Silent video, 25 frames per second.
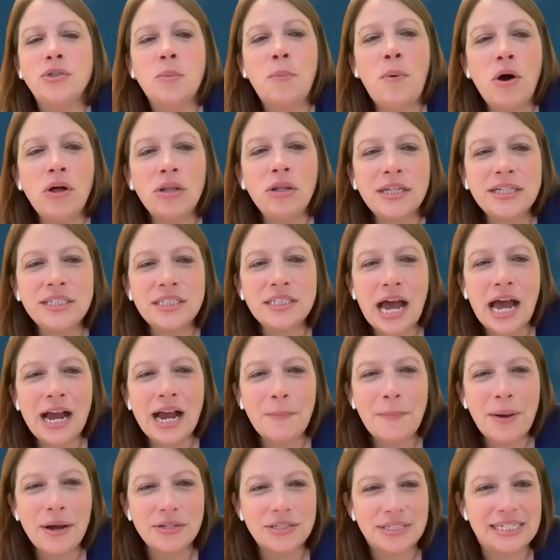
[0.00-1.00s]
So Paul, let's talk
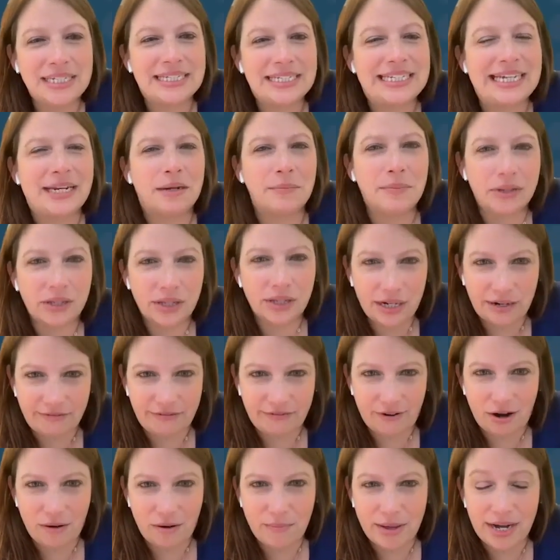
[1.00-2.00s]
about sustainability
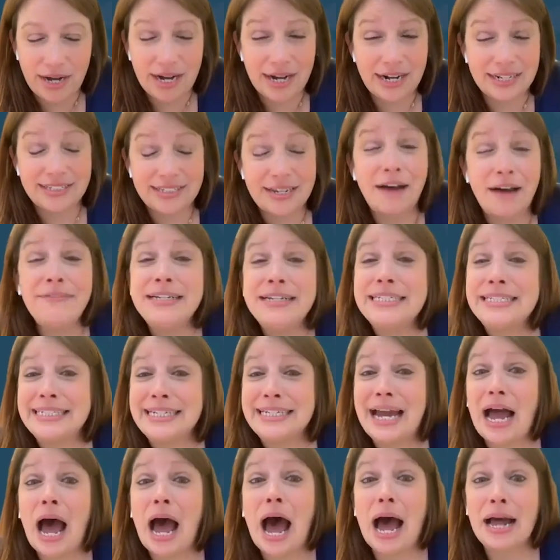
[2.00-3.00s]
for a minute. It's
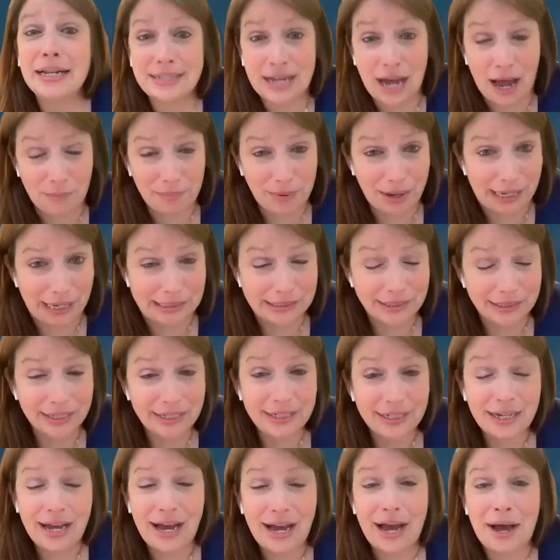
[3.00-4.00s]
obviously a hot topic.
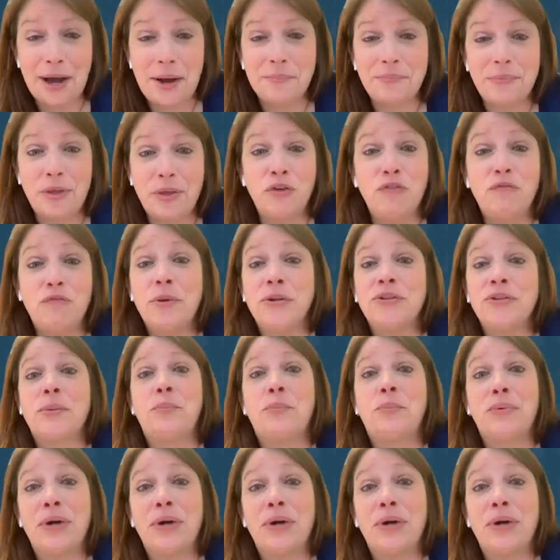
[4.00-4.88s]
You've built